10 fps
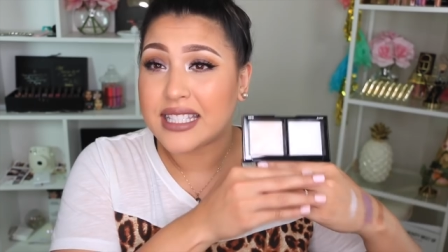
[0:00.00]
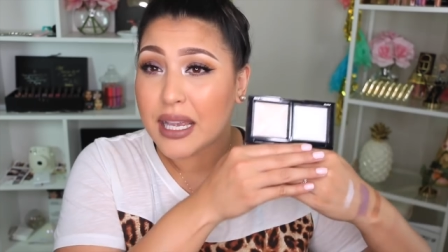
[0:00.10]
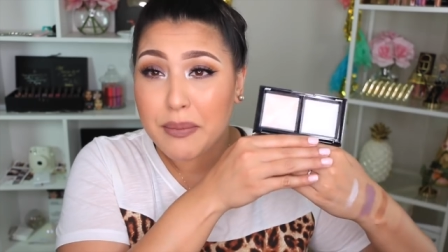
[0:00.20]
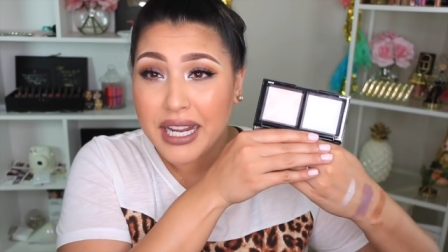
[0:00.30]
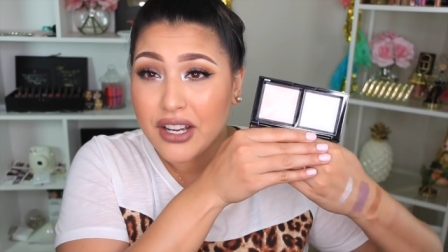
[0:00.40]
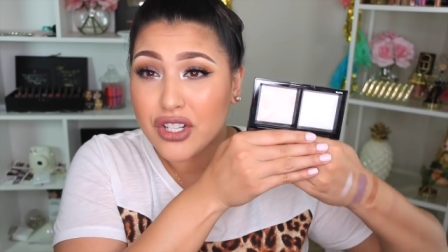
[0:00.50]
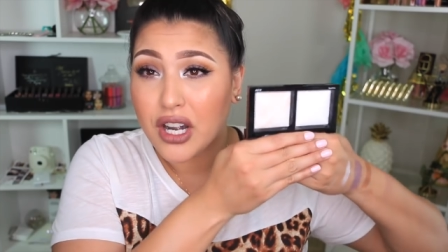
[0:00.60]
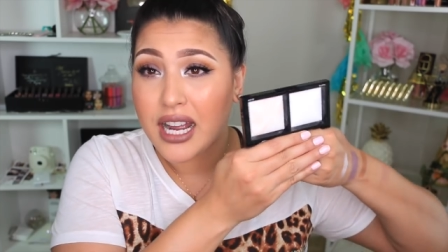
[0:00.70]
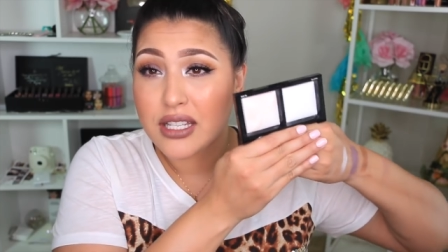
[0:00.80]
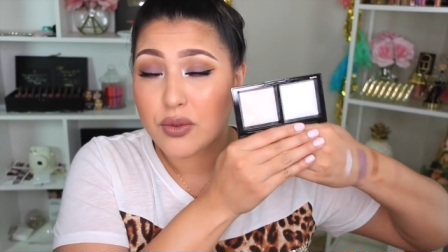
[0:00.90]
set my
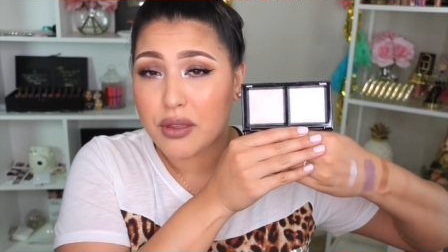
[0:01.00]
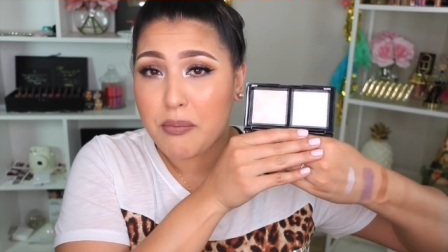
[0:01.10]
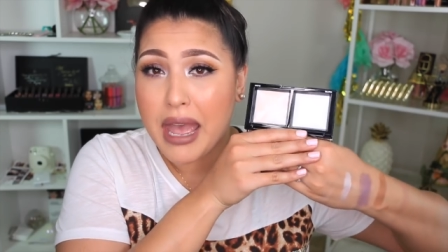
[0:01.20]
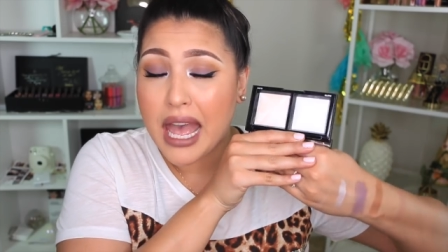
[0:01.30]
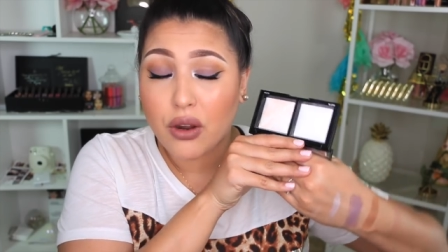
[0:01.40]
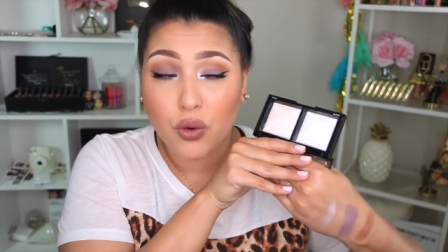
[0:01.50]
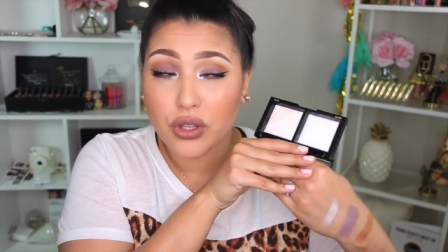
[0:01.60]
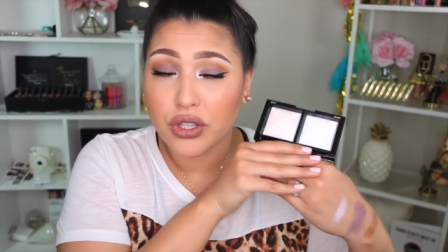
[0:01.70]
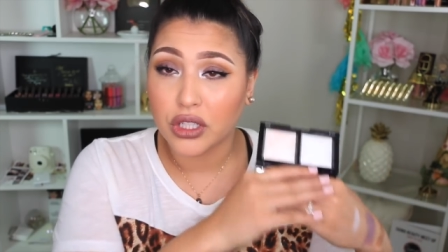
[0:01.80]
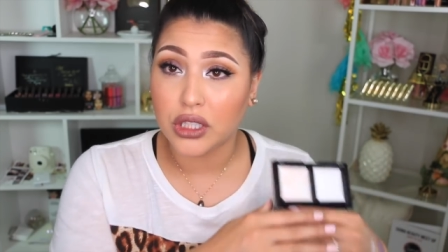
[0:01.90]
under eyes with the matte
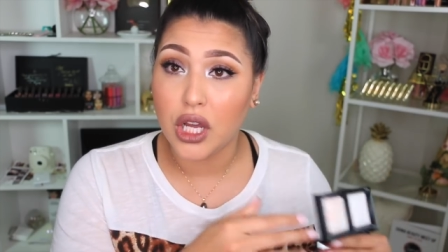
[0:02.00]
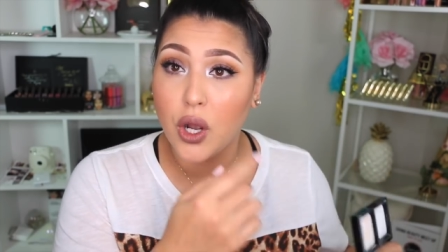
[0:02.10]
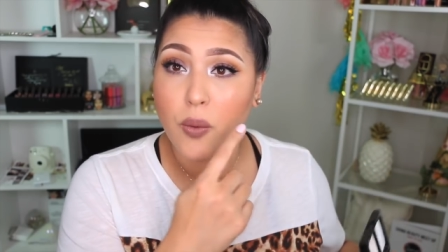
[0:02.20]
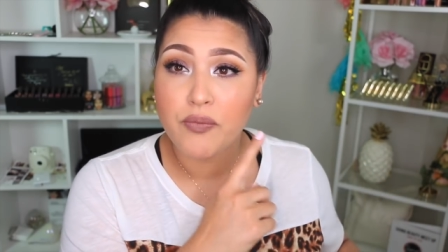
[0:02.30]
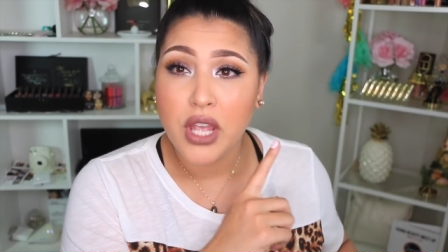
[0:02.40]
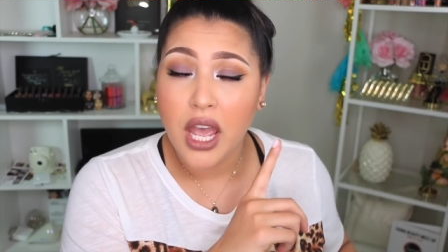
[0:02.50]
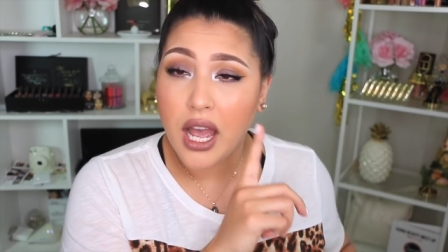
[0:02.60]
or the glow.